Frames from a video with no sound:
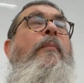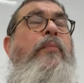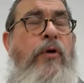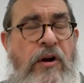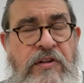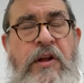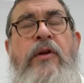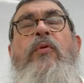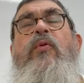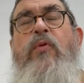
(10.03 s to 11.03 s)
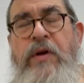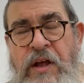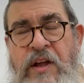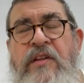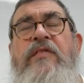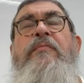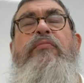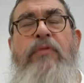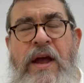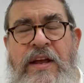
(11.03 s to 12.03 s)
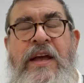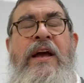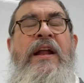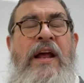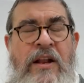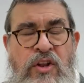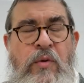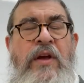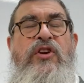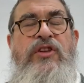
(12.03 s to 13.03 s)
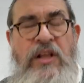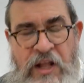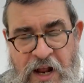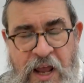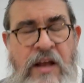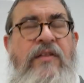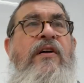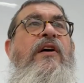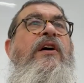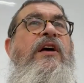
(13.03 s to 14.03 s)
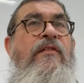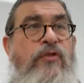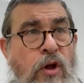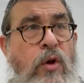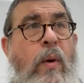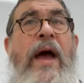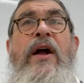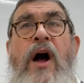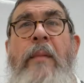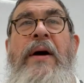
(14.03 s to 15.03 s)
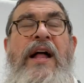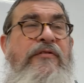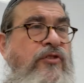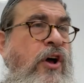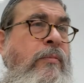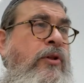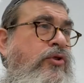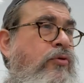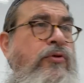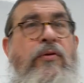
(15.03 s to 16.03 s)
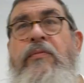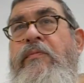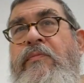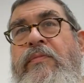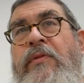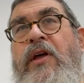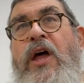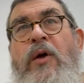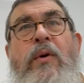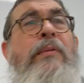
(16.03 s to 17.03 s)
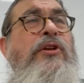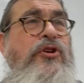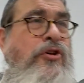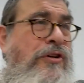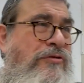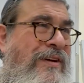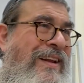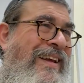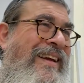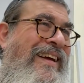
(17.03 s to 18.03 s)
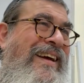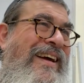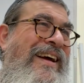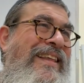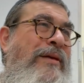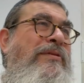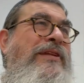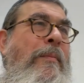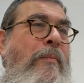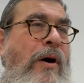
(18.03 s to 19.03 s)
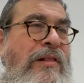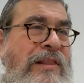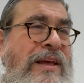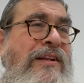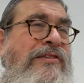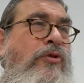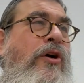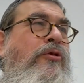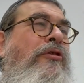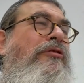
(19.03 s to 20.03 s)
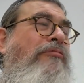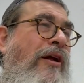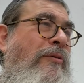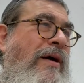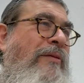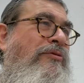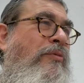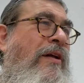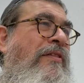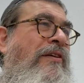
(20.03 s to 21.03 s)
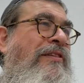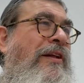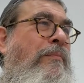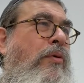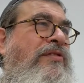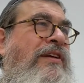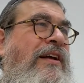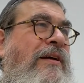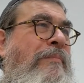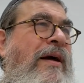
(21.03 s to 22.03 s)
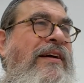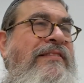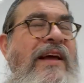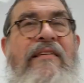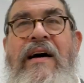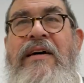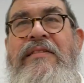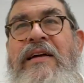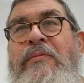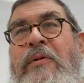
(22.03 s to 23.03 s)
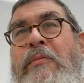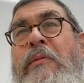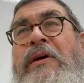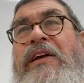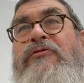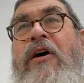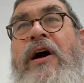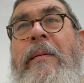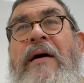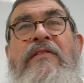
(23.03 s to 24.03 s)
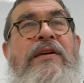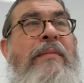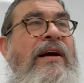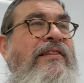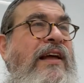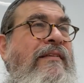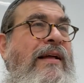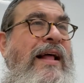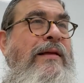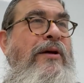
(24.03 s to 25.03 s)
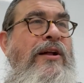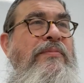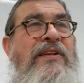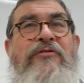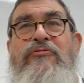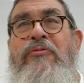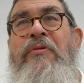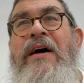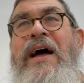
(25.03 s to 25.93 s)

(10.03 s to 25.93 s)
person who is breaking and entering still at hate, if you'll wake up, Chas v'Shalom will shoot you. When we were children, there was a little story called The Runaway. It was one of those little books that Americans gave out. And when we were kids growing up, everything Americans gave out had to be 100% true.